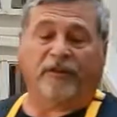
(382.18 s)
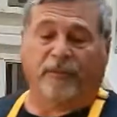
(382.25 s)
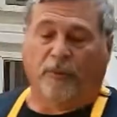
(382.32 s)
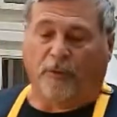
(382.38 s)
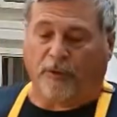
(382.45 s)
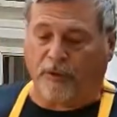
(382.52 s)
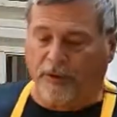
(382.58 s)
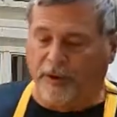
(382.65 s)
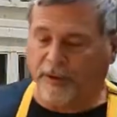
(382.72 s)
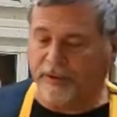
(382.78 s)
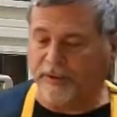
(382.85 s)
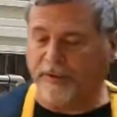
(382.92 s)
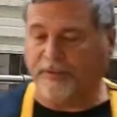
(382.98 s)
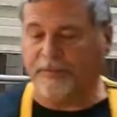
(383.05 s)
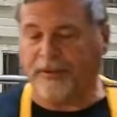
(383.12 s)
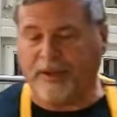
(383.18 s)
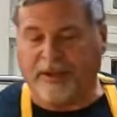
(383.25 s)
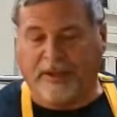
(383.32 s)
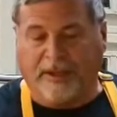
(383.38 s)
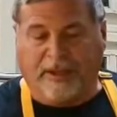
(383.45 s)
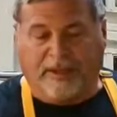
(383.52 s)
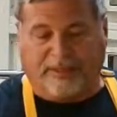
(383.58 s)
more.
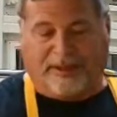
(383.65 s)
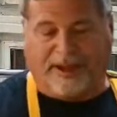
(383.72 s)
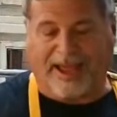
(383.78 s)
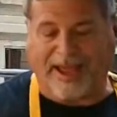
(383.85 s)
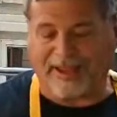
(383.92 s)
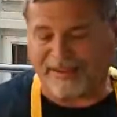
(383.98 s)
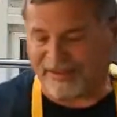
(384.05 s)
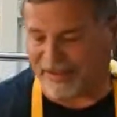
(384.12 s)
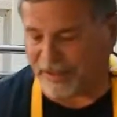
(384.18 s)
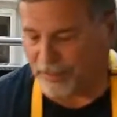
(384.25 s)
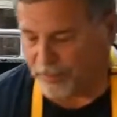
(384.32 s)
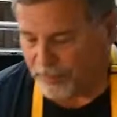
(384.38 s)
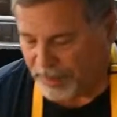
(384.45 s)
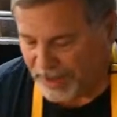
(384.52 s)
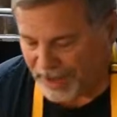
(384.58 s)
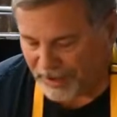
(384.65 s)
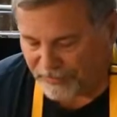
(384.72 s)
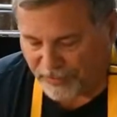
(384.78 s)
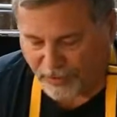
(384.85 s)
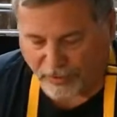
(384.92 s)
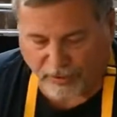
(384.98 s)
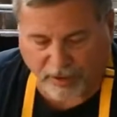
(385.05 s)
The last thing that we have
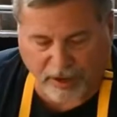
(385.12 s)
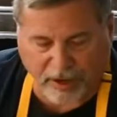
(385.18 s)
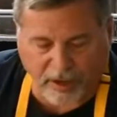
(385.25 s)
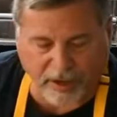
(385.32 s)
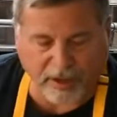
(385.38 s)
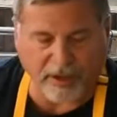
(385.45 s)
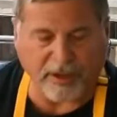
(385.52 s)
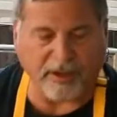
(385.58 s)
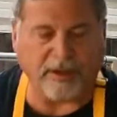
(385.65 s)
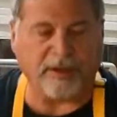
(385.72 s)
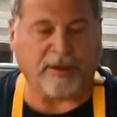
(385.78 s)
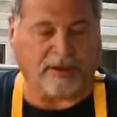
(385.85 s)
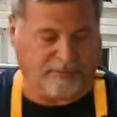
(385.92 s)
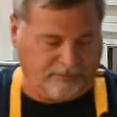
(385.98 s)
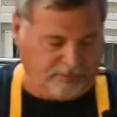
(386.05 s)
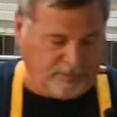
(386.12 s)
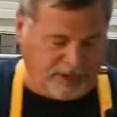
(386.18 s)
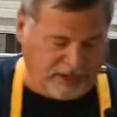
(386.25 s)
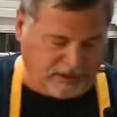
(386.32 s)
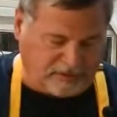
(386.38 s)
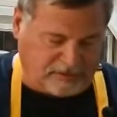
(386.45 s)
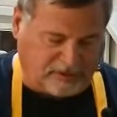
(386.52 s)
here of the
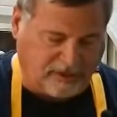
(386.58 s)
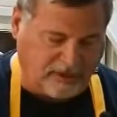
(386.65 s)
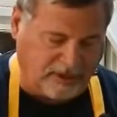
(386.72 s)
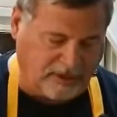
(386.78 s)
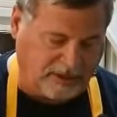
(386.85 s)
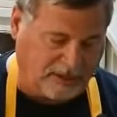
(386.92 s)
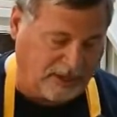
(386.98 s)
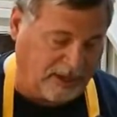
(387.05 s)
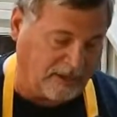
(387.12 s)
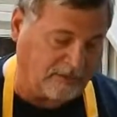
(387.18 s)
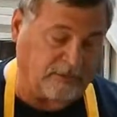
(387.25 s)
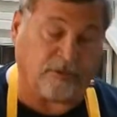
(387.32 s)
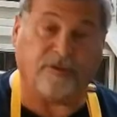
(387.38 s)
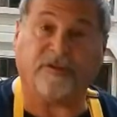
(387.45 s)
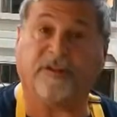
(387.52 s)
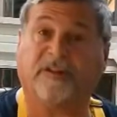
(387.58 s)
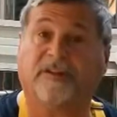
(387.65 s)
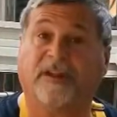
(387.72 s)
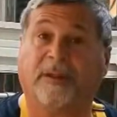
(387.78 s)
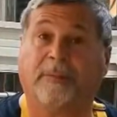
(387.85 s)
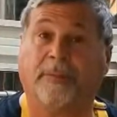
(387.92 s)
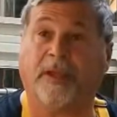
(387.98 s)
meats, and again, using the
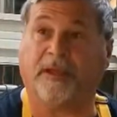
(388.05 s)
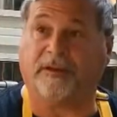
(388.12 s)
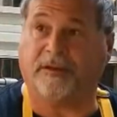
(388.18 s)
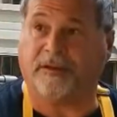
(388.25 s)
same meat